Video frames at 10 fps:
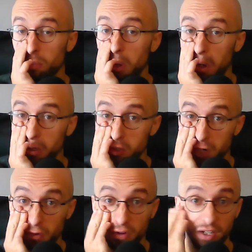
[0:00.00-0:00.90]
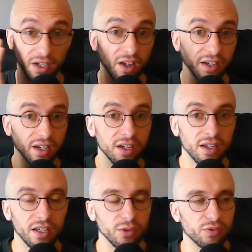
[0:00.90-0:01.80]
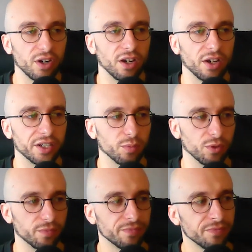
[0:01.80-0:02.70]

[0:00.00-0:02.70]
but generally like he was very likable,